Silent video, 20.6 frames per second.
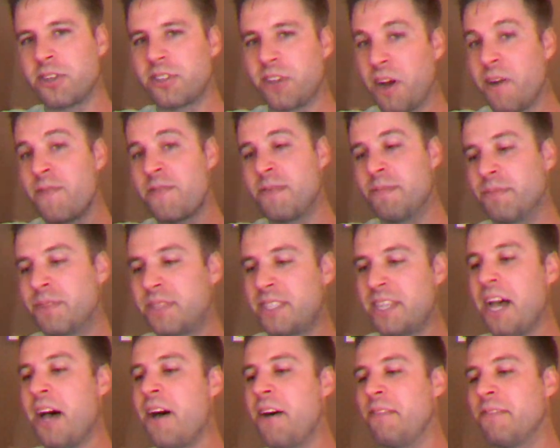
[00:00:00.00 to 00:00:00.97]
of
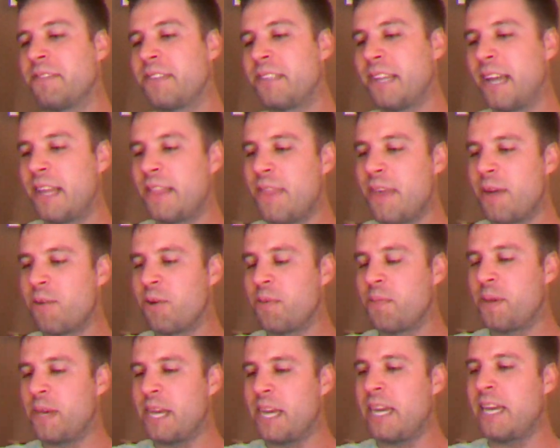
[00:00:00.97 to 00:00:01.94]
themselves, and they would
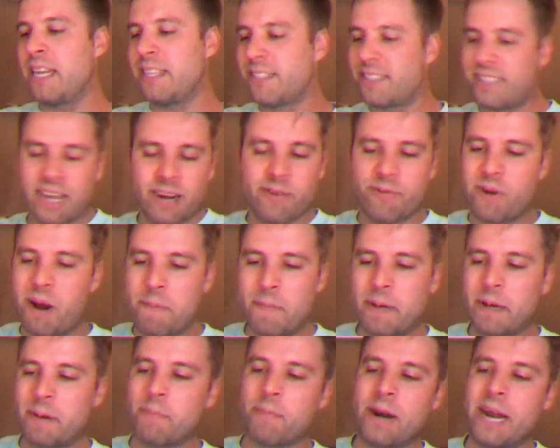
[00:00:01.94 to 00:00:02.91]
be, instead of
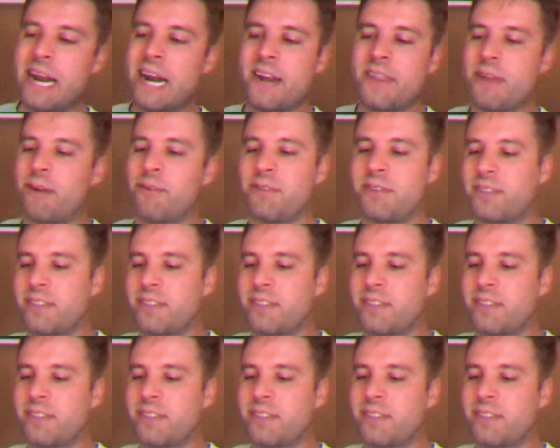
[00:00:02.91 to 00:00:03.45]
repping a brand, they were just